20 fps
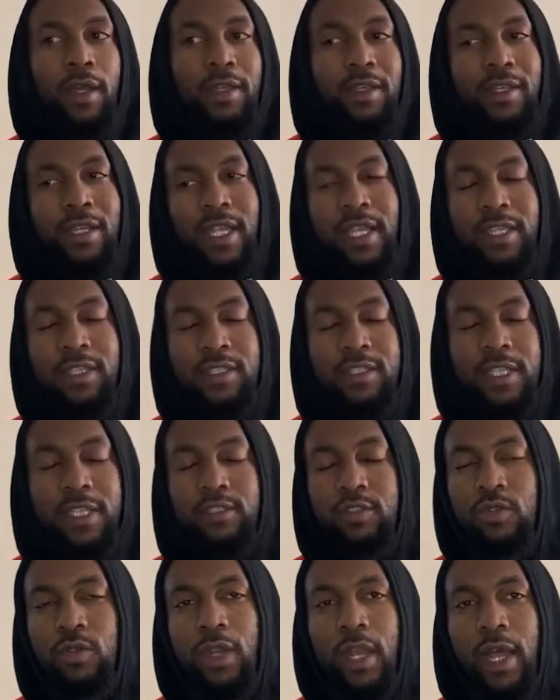
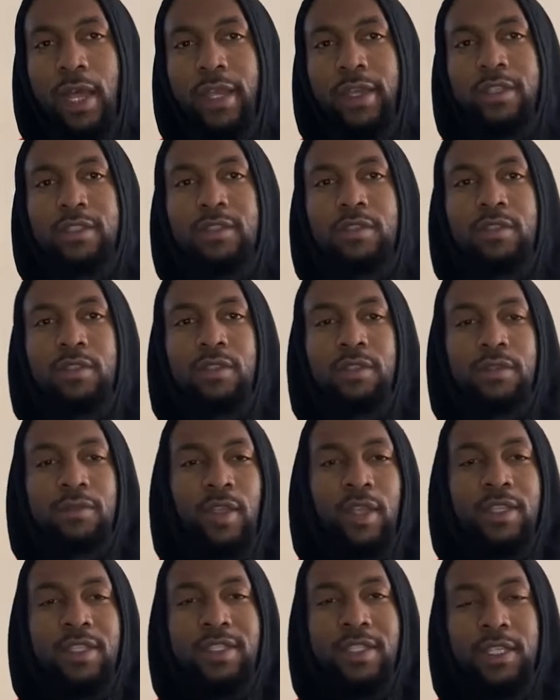decentralized
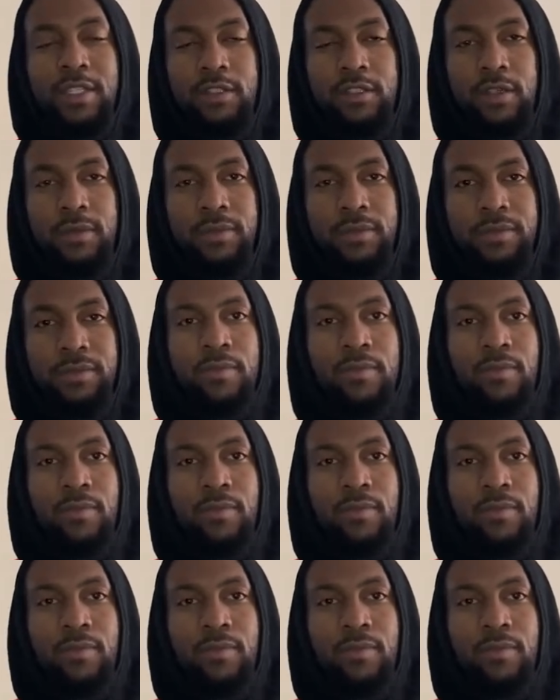system,